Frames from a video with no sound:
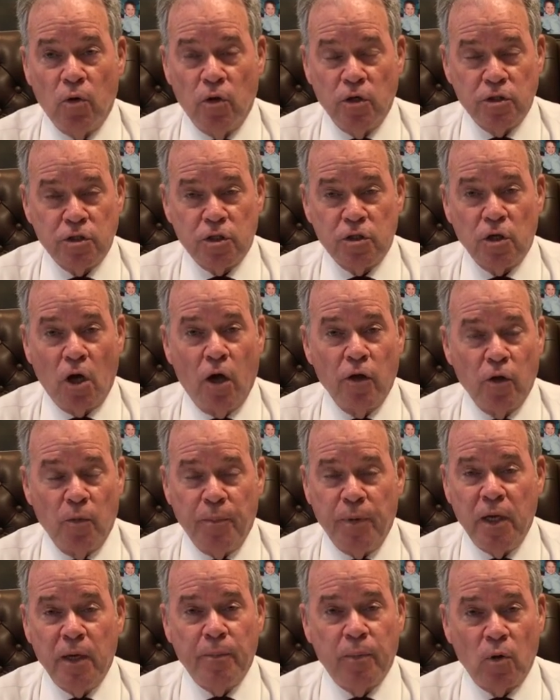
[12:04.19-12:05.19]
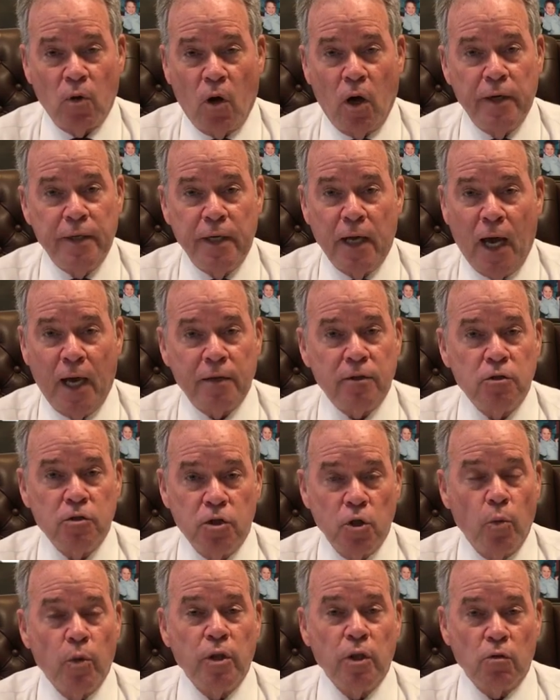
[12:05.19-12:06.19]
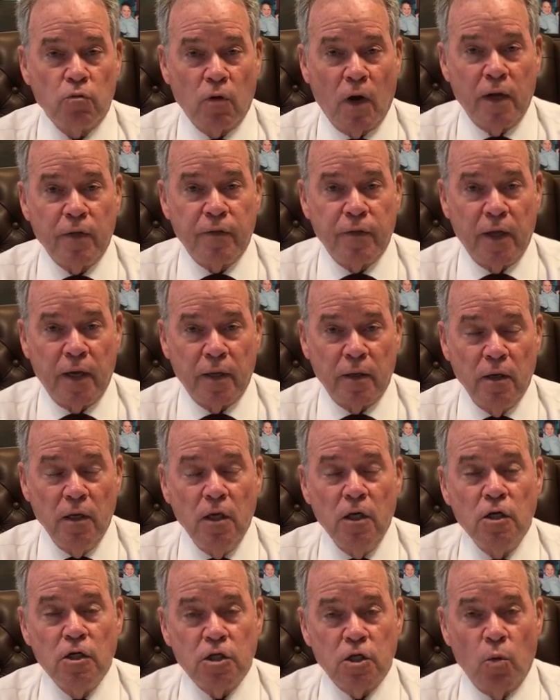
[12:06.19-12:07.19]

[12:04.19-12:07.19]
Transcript: because other people are not doing the right thing.